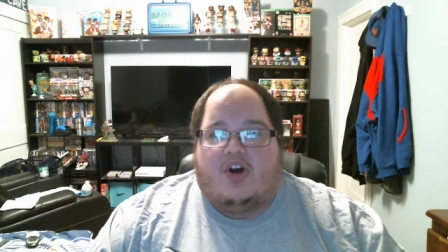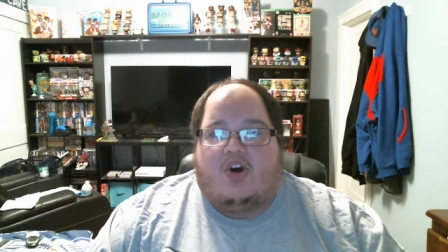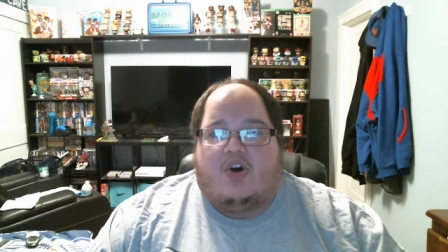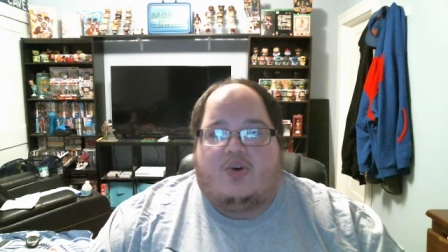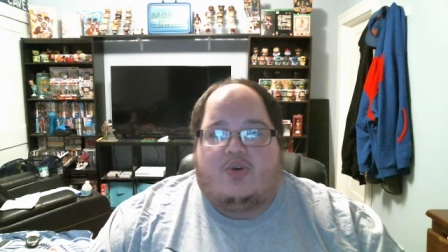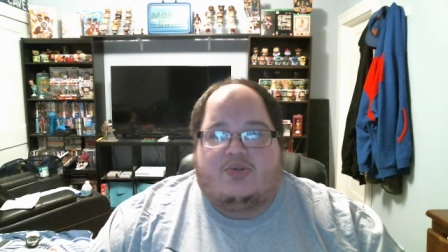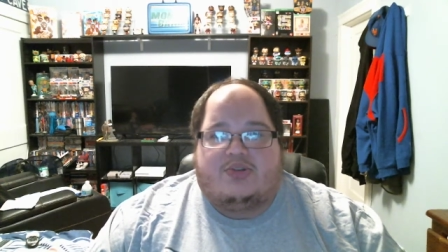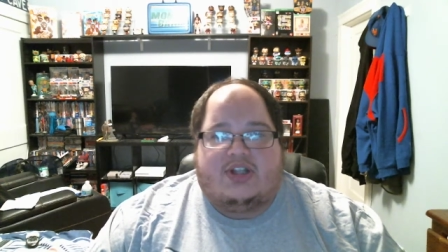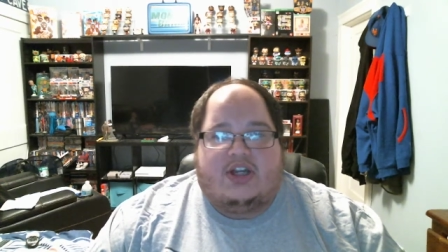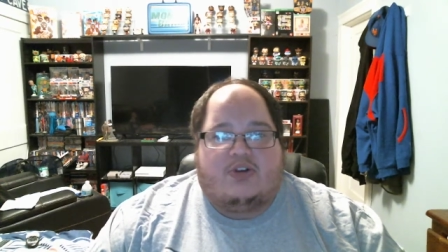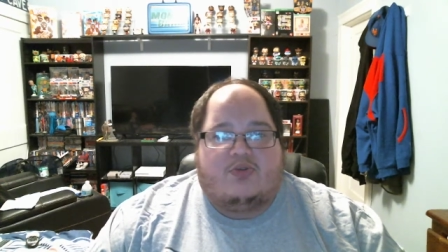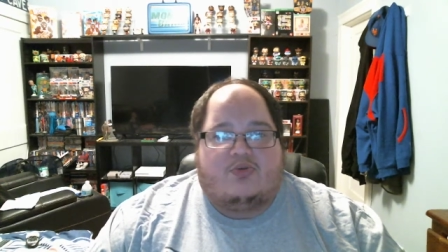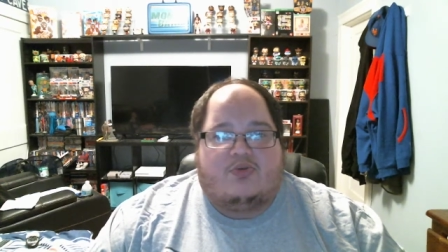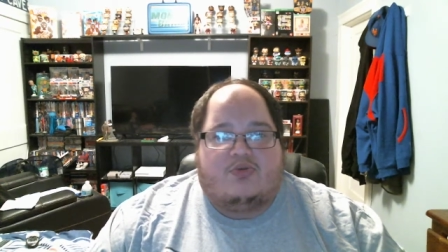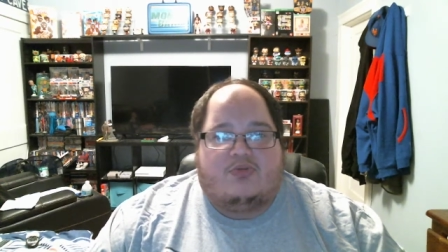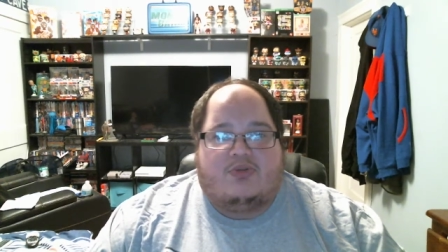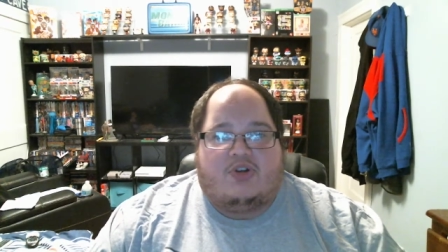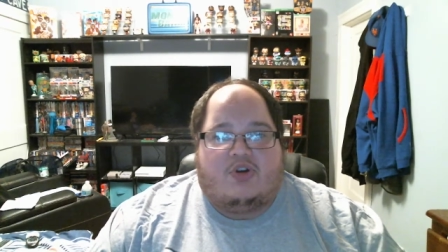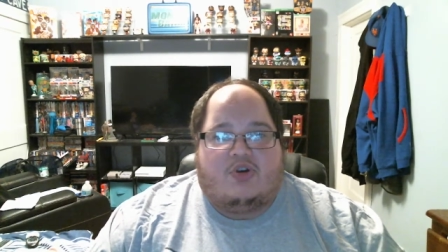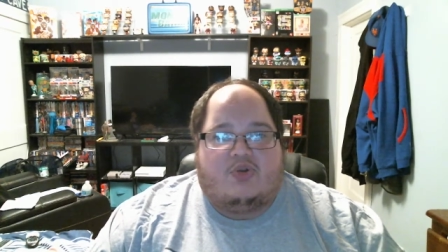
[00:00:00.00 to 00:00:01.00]
hotel
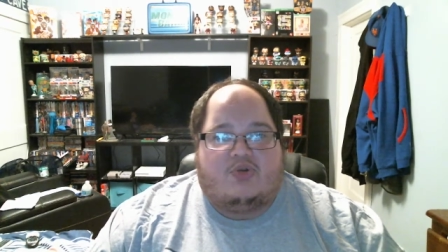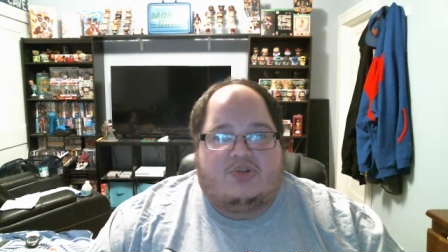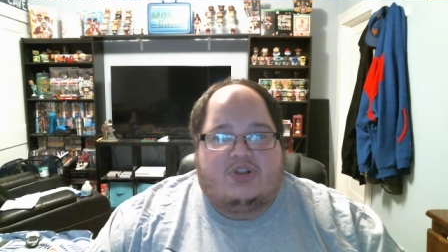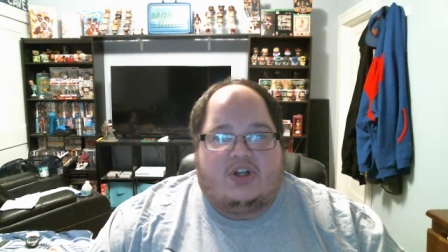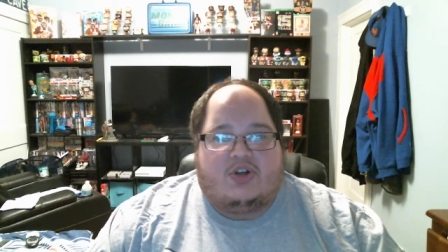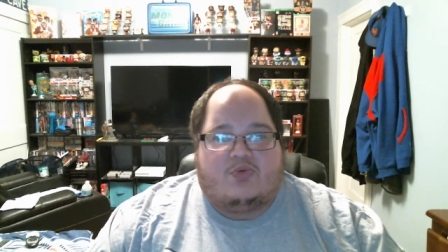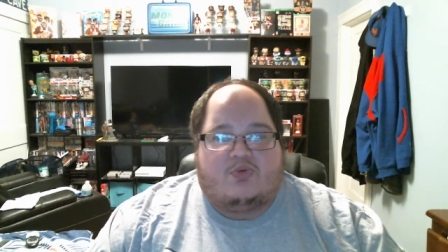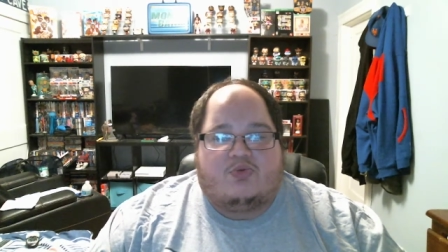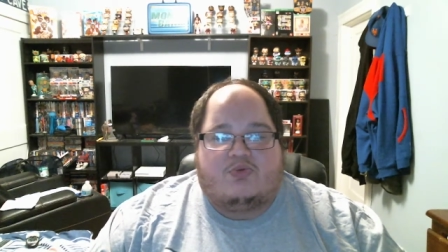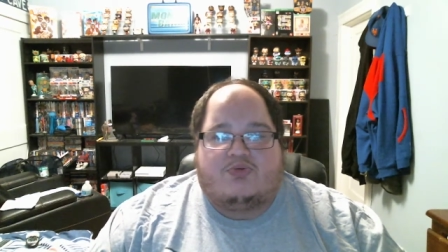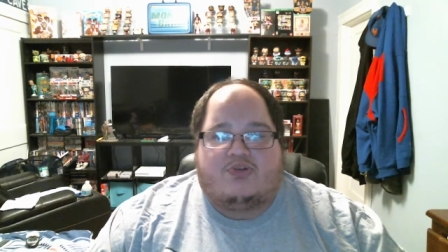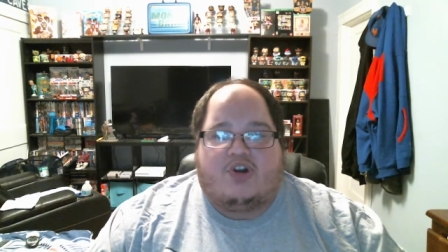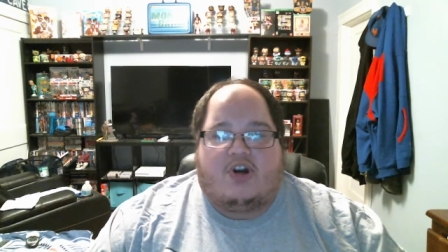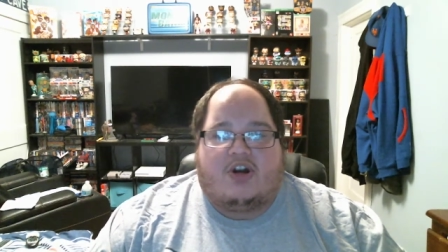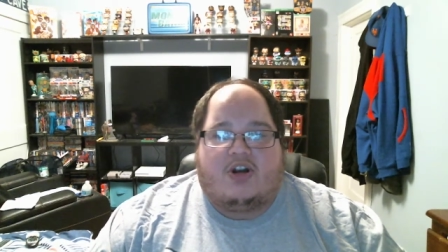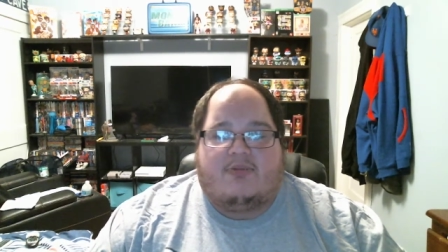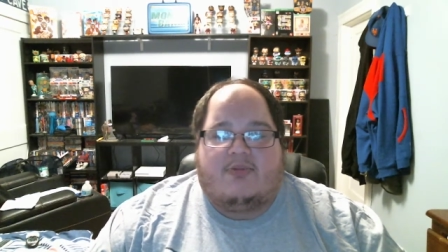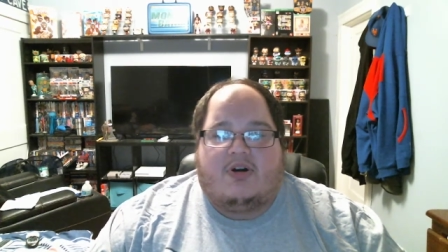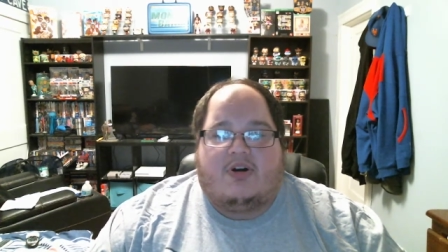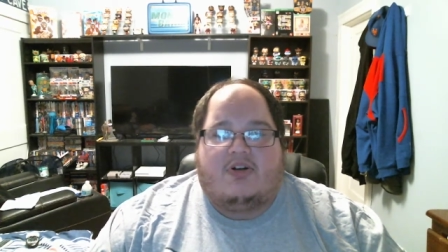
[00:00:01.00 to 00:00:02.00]
room to hotel room,
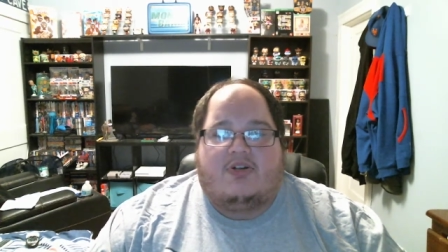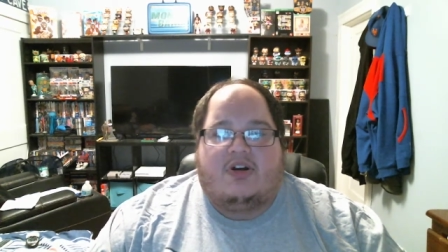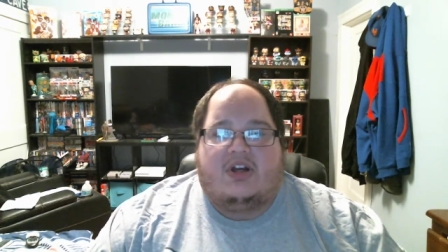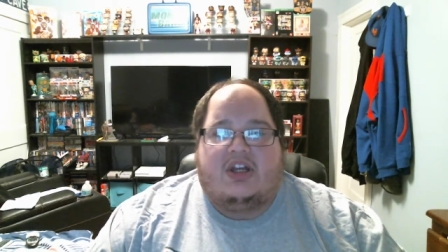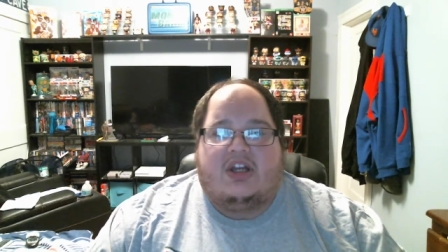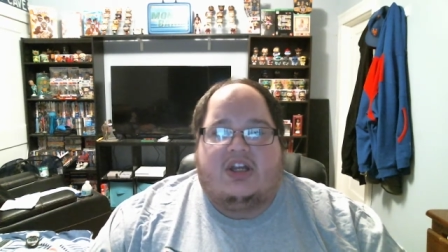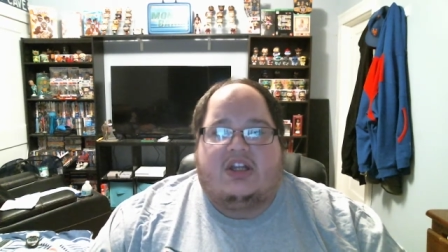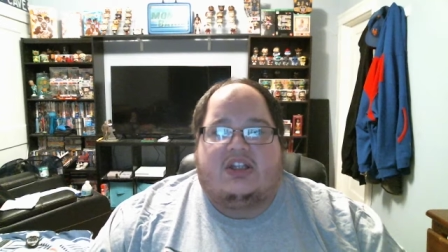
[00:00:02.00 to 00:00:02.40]
talking about